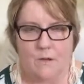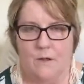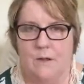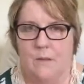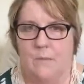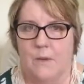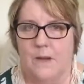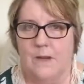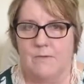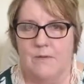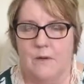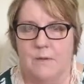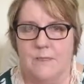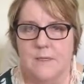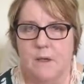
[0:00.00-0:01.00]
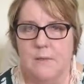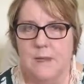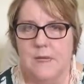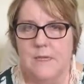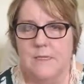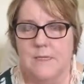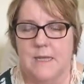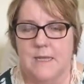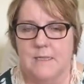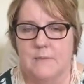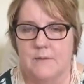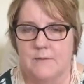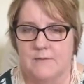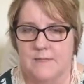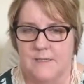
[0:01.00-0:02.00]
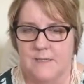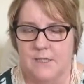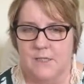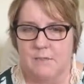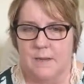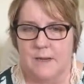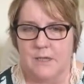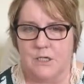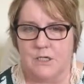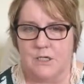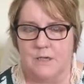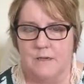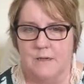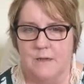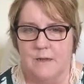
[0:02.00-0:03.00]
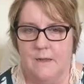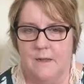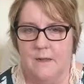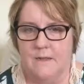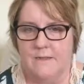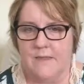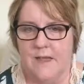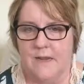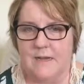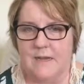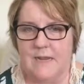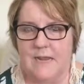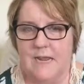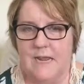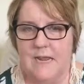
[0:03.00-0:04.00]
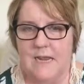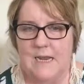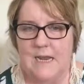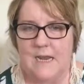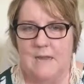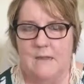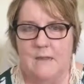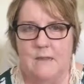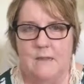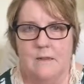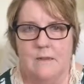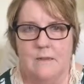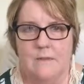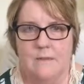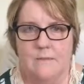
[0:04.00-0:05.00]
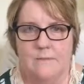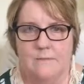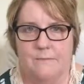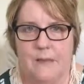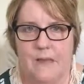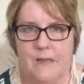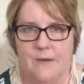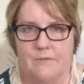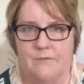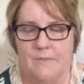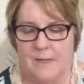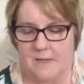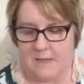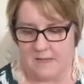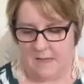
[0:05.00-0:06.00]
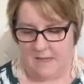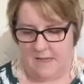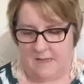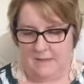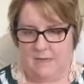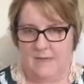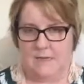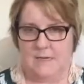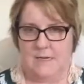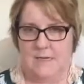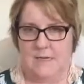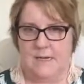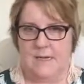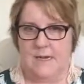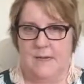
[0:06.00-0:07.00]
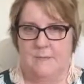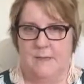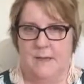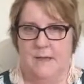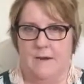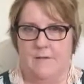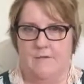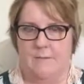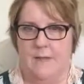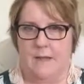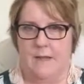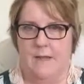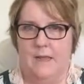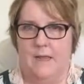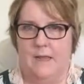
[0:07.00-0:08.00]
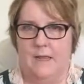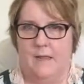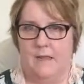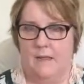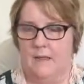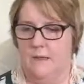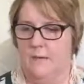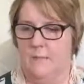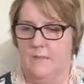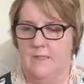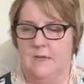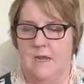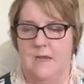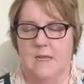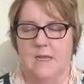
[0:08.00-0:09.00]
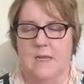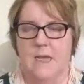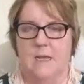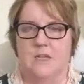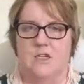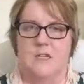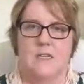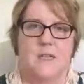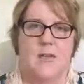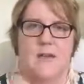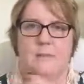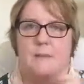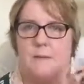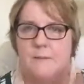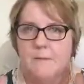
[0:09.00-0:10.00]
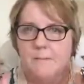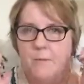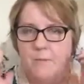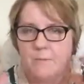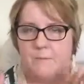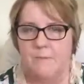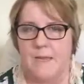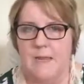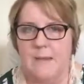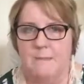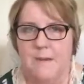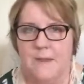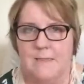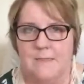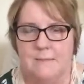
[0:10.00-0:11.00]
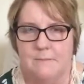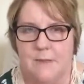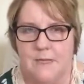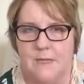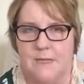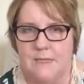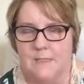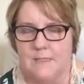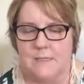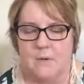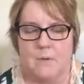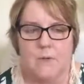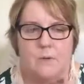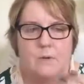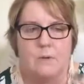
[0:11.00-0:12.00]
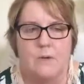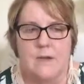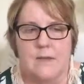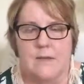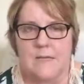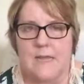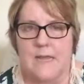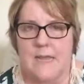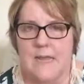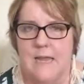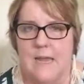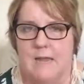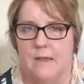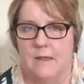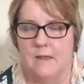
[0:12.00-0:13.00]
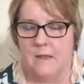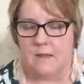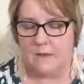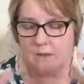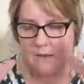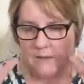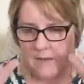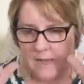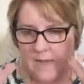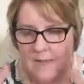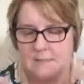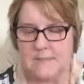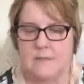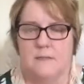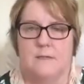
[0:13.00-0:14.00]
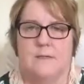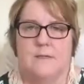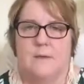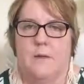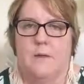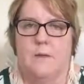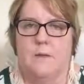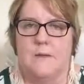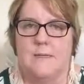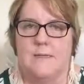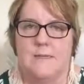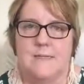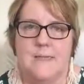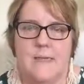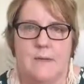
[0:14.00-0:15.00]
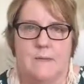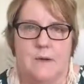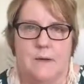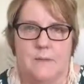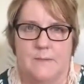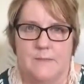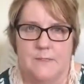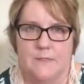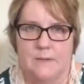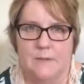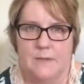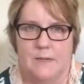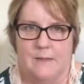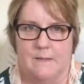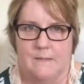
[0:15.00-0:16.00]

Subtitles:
whenever I was going into that sort of situation, that inner part of me, this little inner part of me, it was like it actually came up and put earplugs in my ears so I couldn't hear, glasses on so I couldn't see what I was doing,